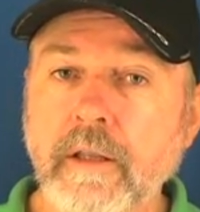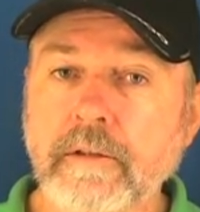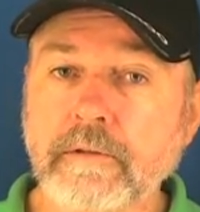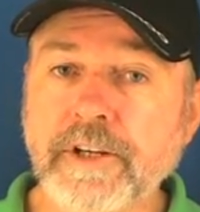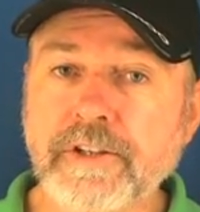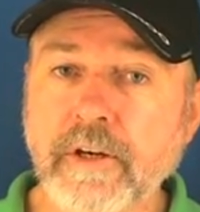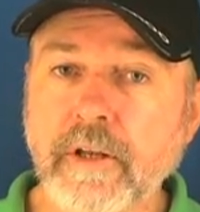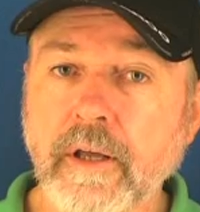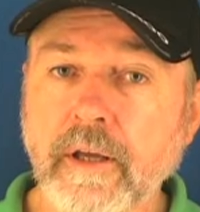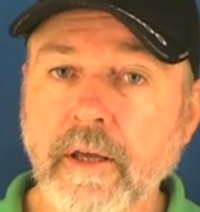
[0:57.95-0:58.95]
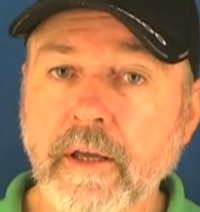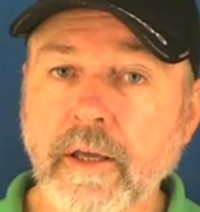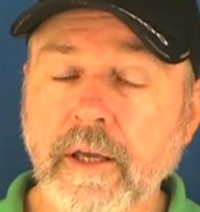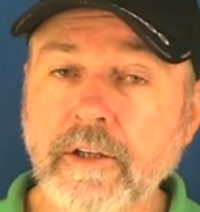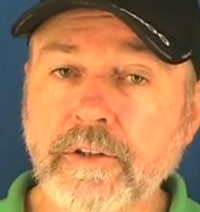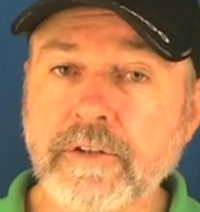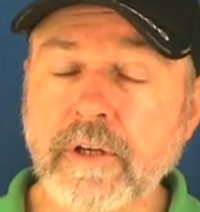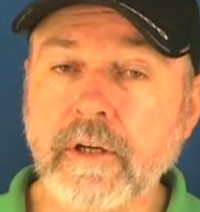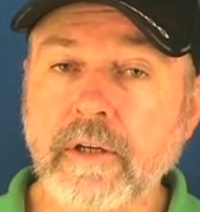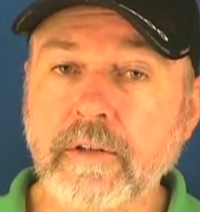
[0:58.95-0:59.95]
The reason
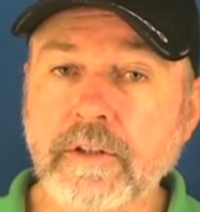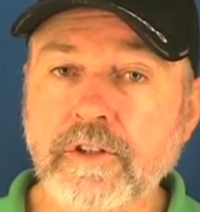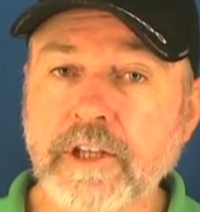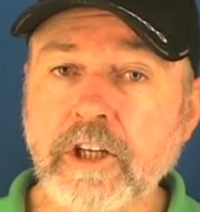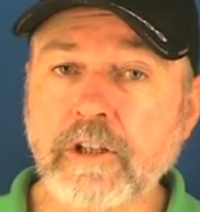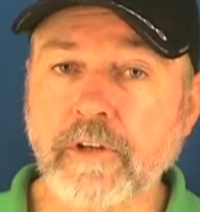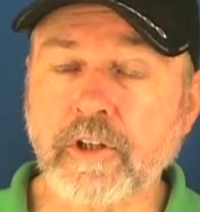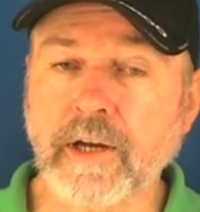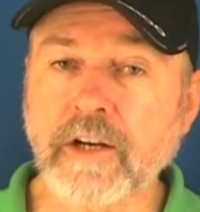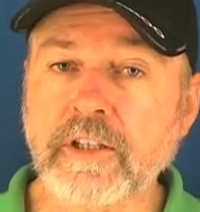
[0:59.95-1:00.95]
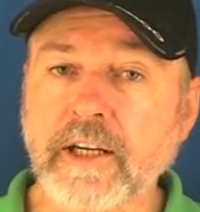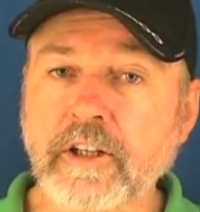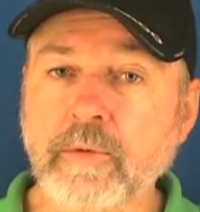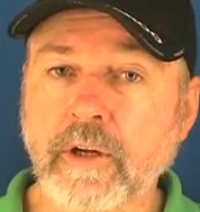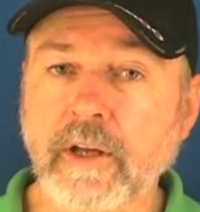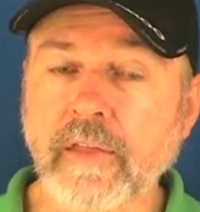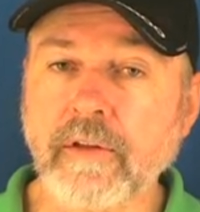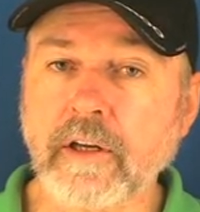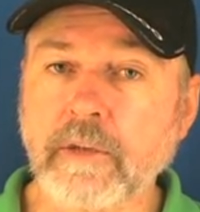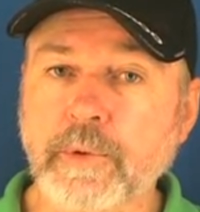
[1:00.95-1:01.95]
is that six of the translators were
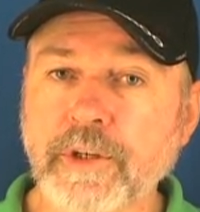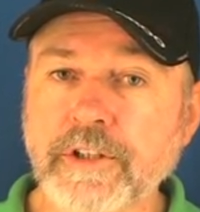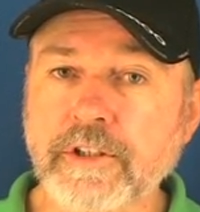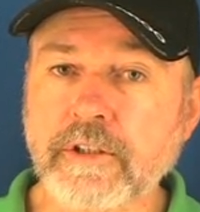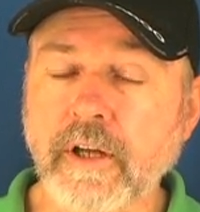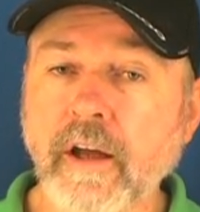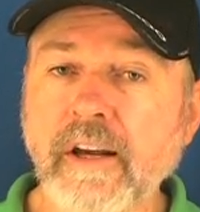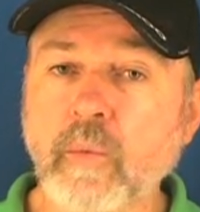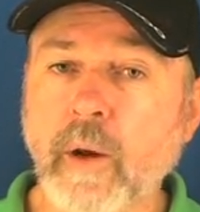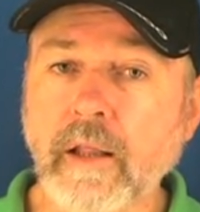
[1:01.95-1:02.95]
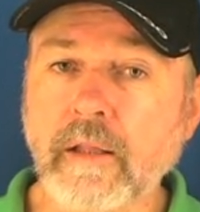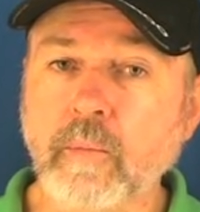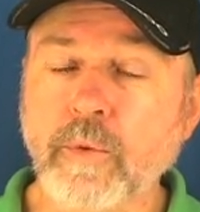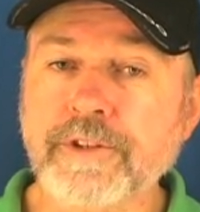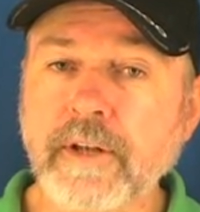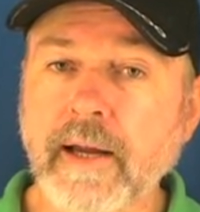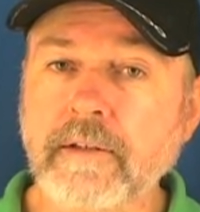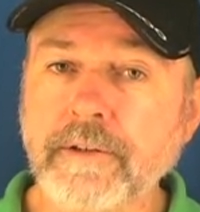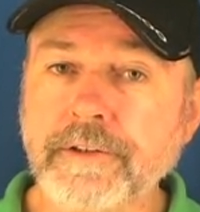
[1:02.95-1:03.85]
Catholic priests, and only one of them was an